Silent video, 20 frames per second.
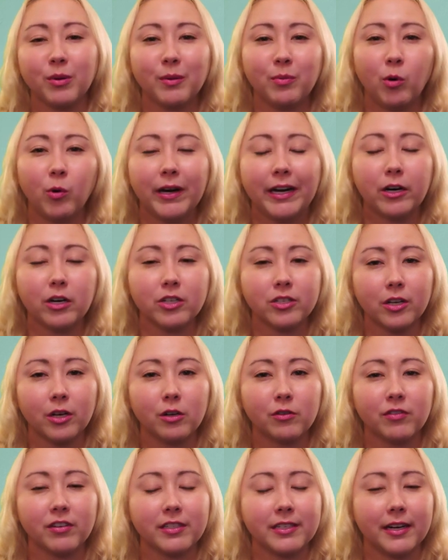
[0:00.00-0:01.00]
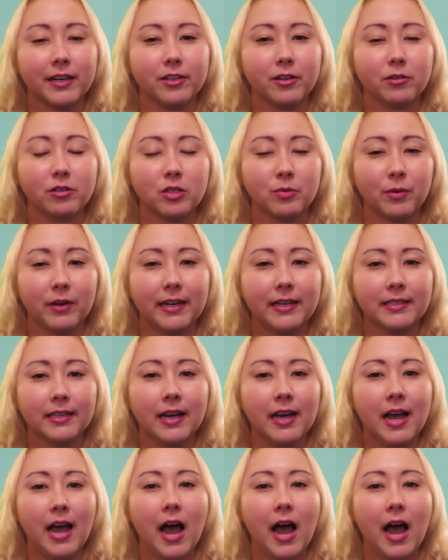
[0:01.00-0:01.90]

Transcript: per point or so for Saratoga Springs,